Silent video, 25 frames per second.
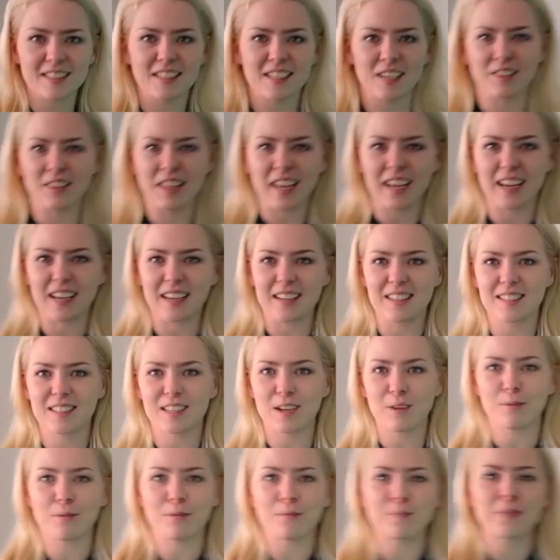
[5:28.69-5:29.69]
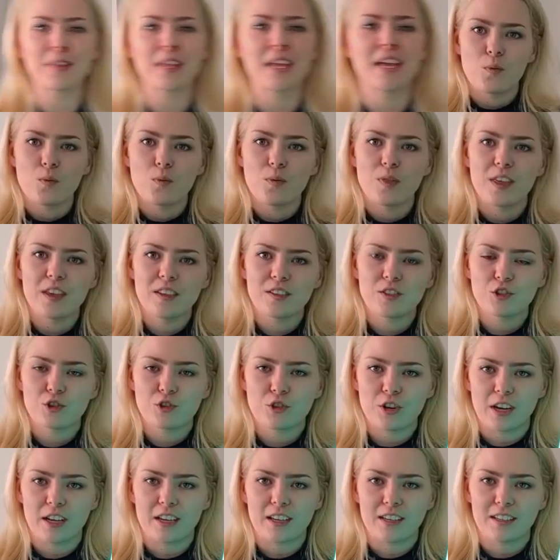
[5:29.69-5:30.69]
You know, that kind of stuff. This
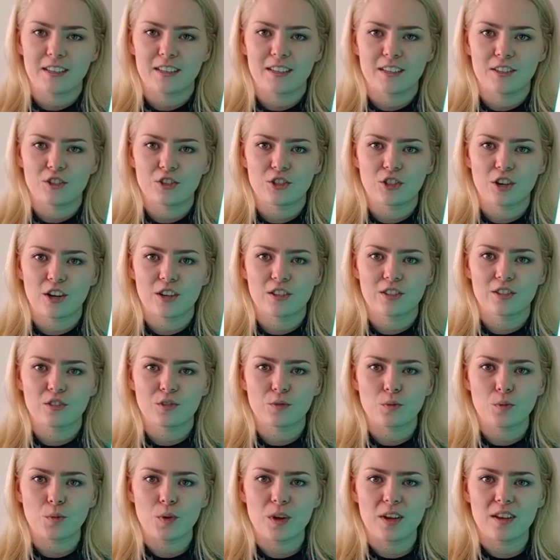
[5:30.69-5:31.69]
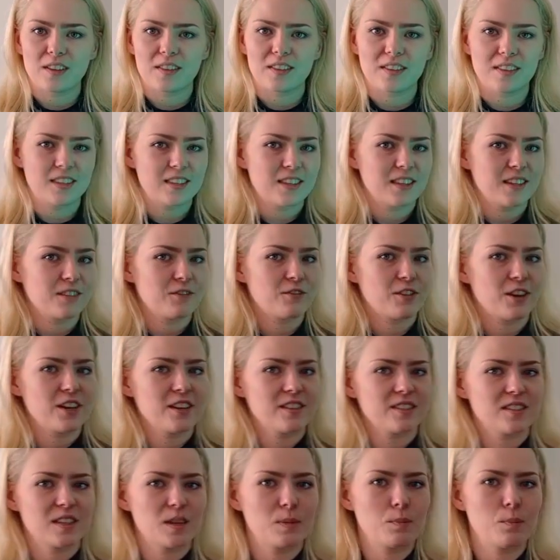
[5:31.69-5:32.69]
trick starts with a very
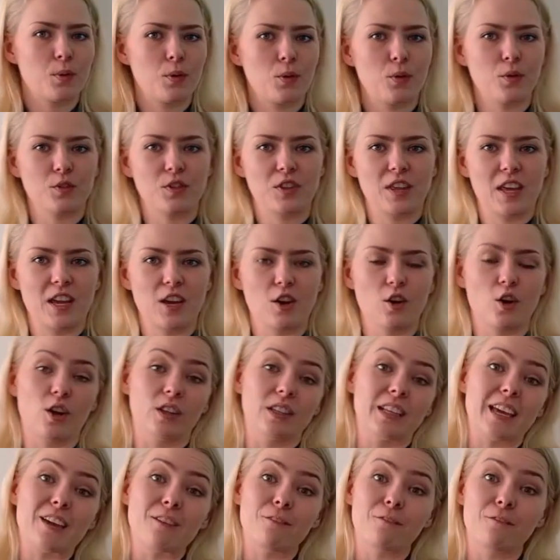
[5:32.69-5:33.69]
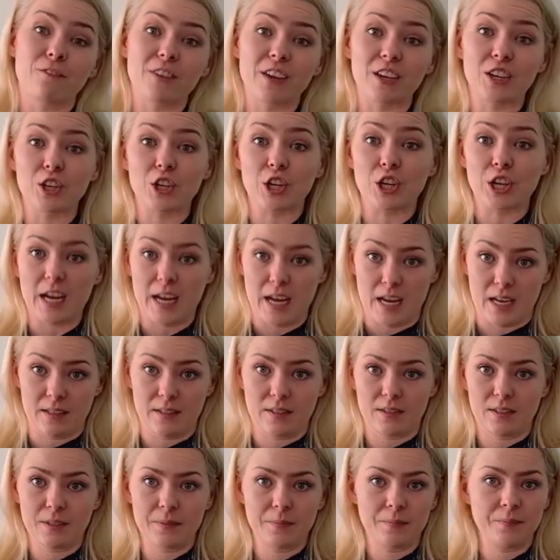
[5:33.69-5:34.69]
simple thing called a figure
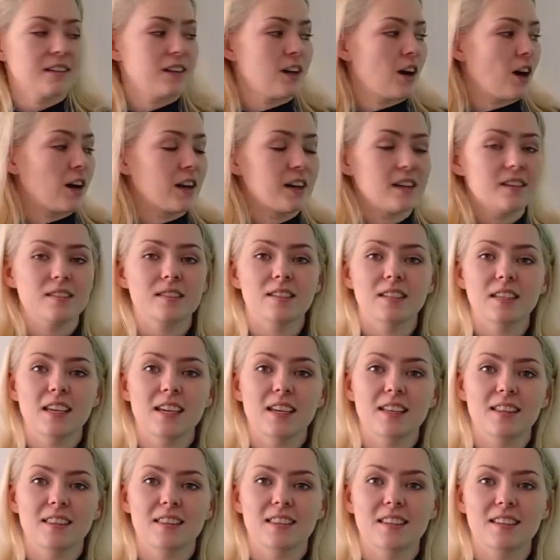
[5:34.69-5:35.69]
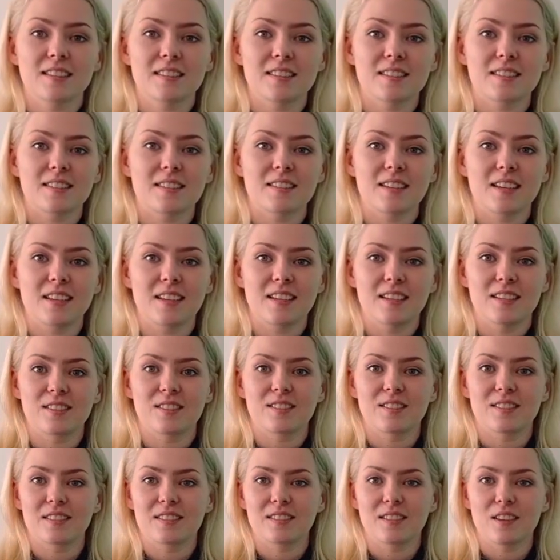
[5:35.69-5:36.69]
8. Honestly, this
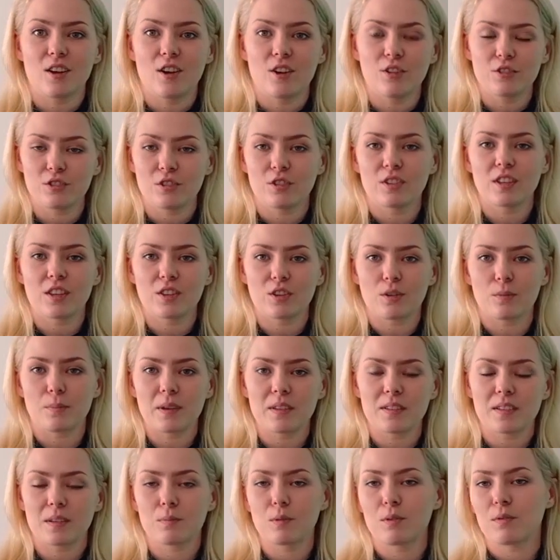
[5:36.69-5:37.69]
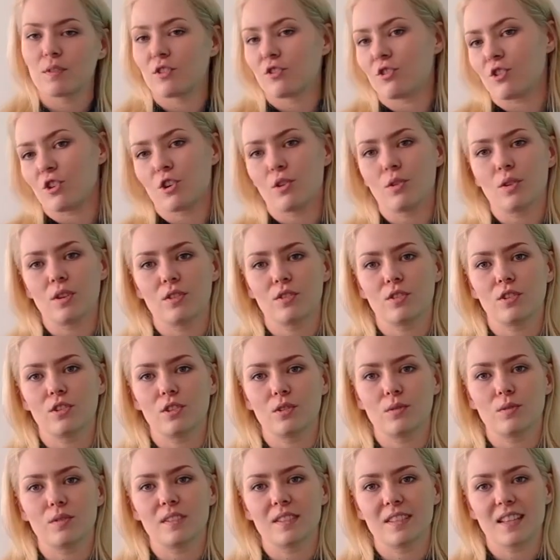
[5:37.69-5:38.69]
is also another basic move that you're going to
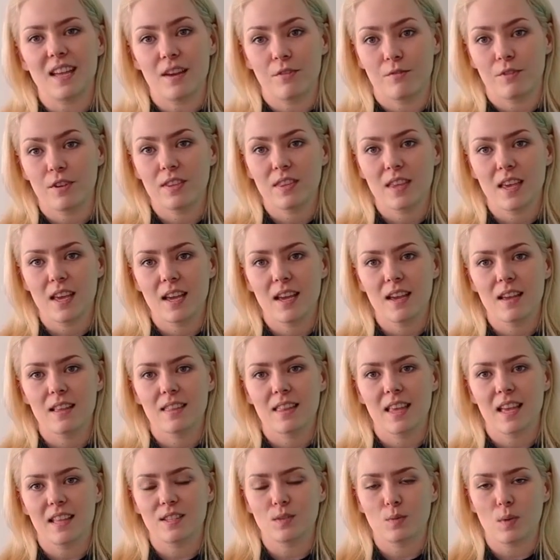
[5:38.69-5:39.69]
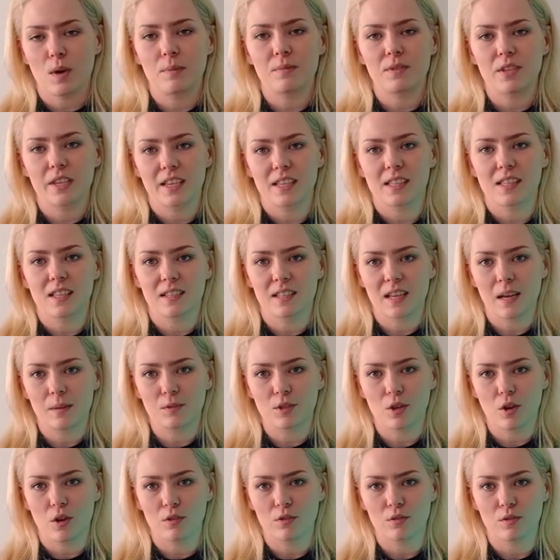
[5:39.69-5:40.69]
use in everything. That's why I'm taking the time
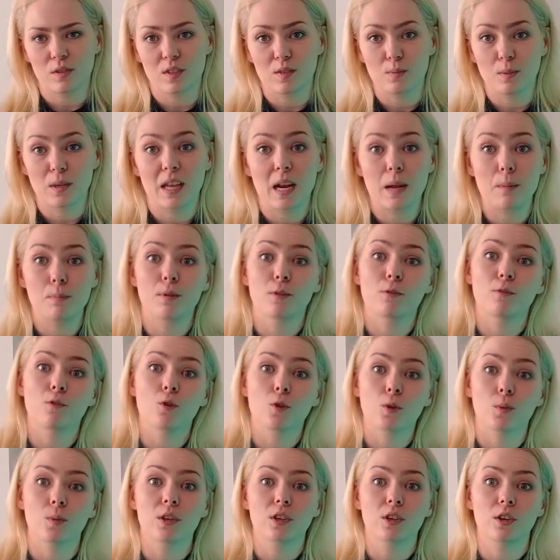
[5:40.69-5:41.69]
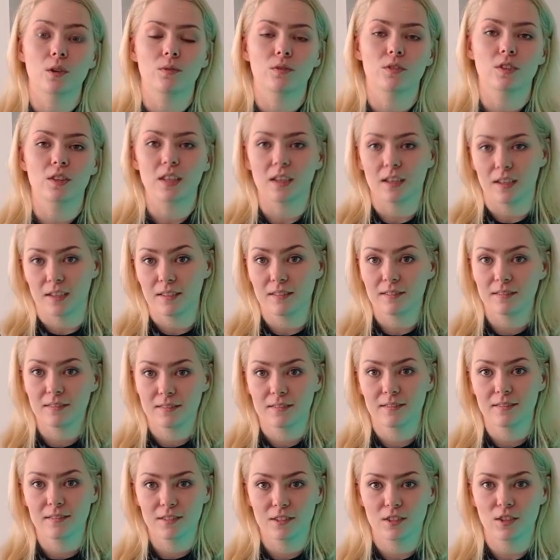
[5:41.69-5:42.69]
to also explain it before we go to the
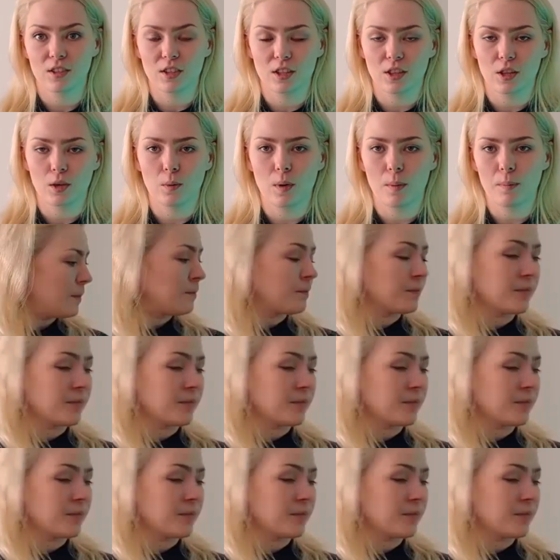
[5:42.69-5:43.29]
low whip.